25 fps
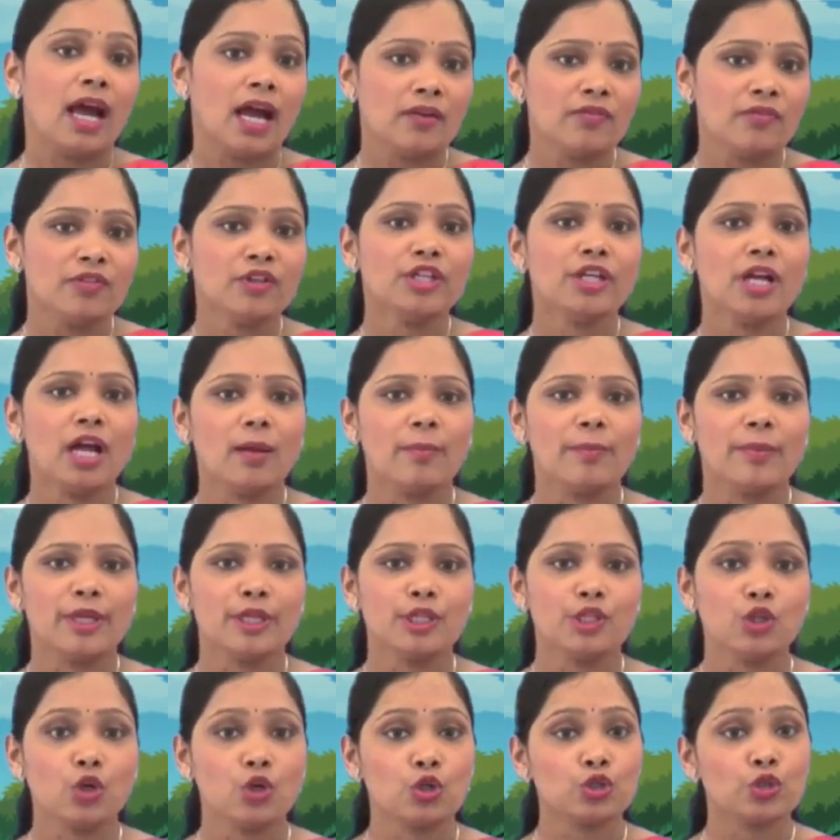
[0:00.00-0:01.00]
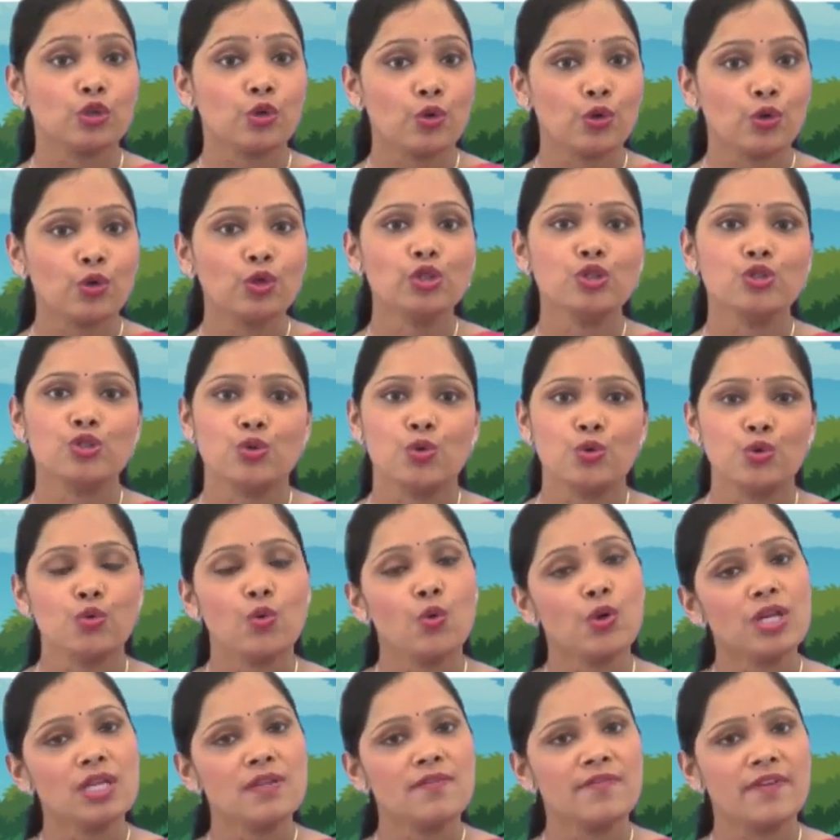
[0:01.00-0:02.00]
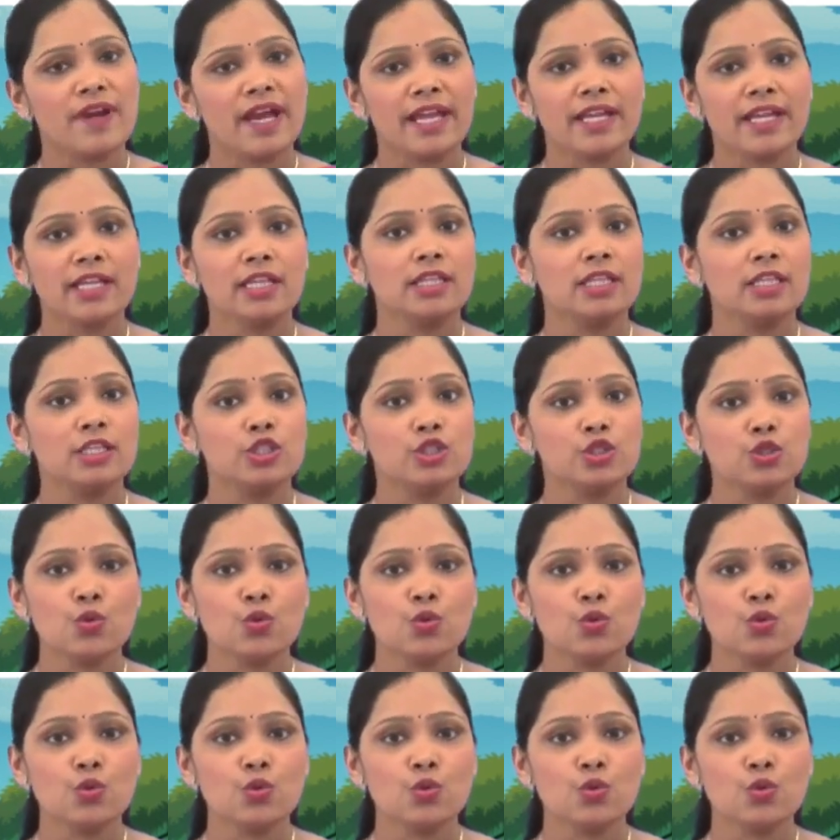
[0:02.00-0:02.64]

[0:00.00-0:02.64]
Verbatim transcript: Our government has also notified the